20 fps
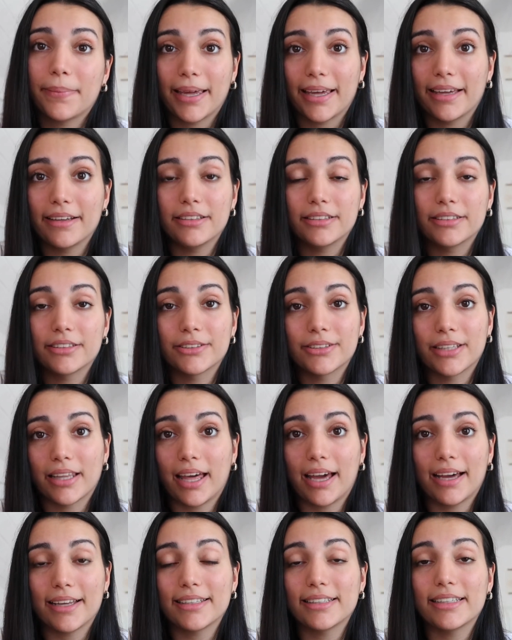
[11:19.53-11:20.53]
bailed on
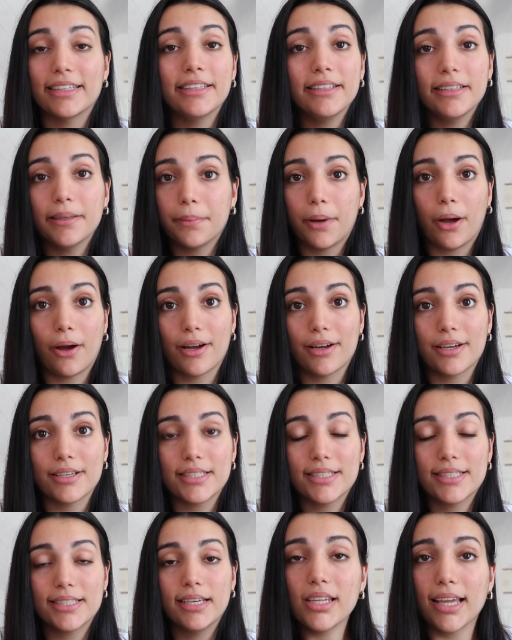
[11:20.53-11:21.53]
that in the
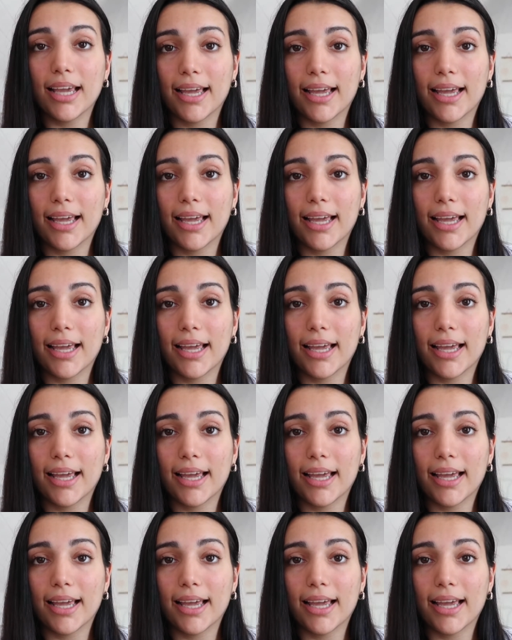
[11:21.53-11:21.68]
past